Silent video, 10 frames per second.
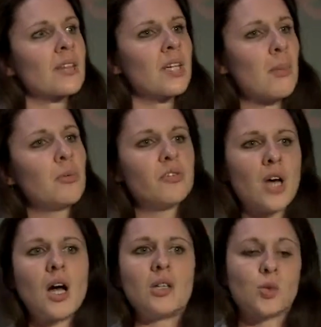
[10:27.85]
the number of
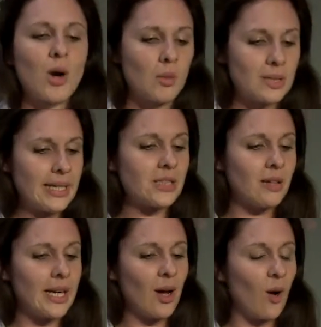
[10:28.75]
times where I was
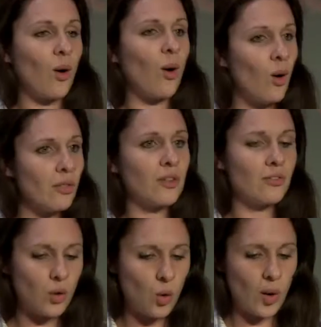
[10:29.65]
literally on the
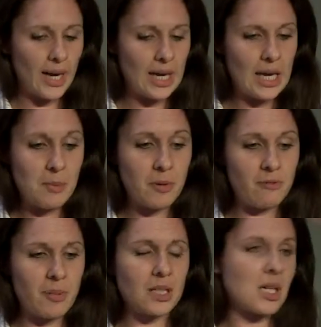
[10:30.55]
floor in a heap
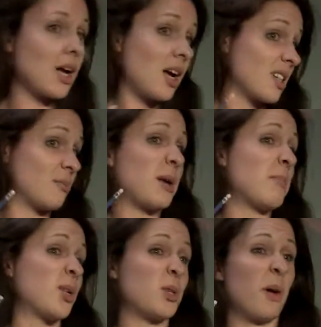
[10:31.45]
of mud under my
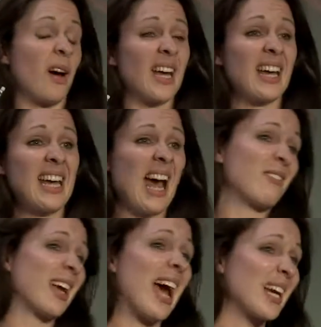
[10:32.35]
motorbike,
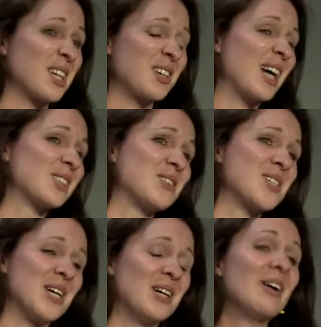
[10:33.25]
having had a crash or
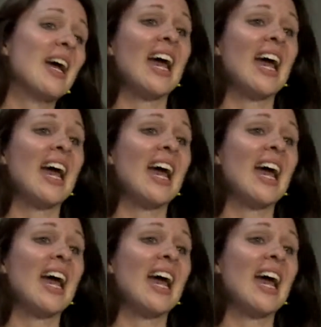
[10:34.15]
two,